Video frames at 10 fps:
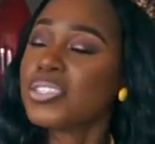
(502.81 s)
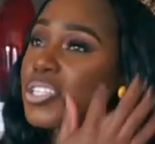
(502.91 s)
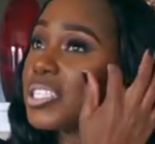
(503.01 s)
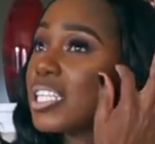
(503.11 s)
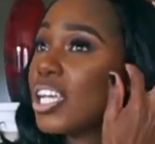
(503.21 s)

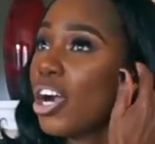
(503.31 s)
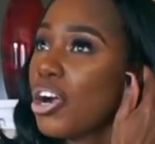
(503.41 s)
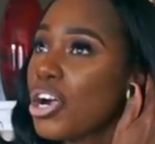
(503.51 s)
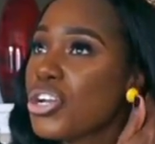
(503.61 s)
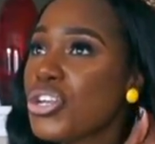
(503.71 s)
to see
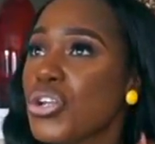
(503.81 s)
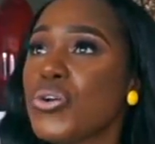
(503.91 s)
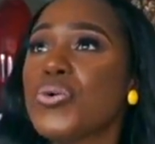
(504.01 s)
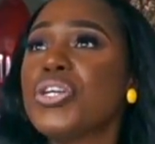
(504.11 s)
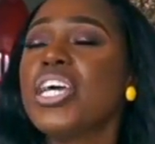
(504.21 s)
her
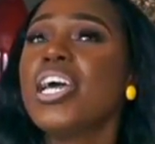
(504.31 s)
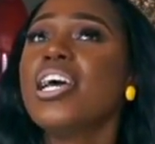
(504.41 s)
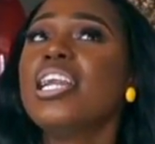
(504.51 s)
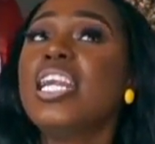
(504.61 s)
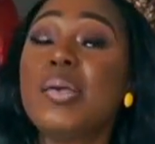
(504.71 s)
nude
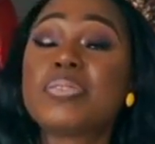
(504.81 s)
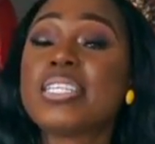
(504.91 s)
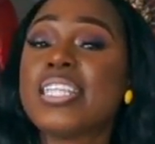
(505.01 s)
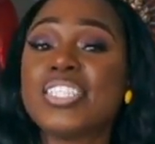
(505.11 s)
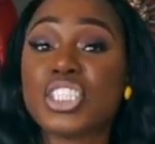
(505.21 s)

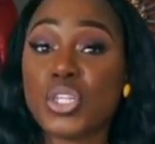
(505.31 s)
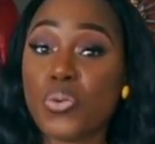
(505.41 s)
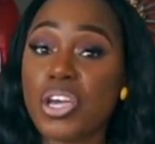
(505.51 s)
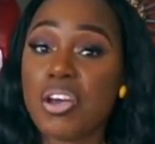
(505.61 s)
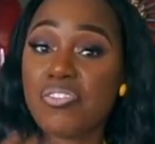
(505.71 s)
lipstick that she
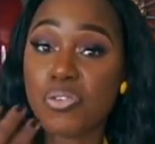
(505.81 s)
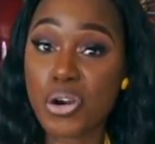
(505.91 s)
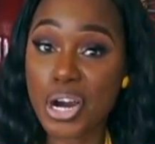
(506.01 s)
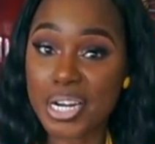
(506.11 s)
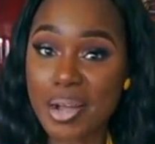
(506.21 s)
wear
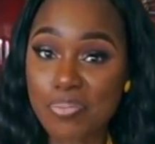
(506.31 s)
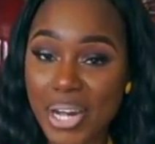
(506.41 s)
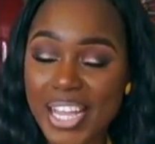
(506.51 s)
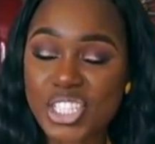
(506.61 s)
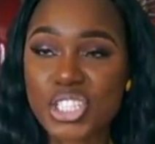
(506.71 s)
for her
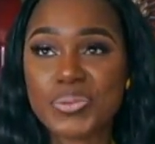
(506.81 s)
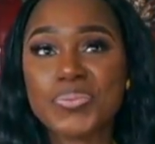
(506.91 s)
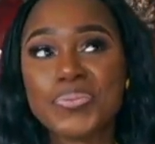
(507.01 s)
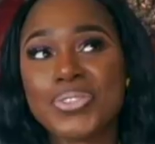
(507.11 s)
complexion.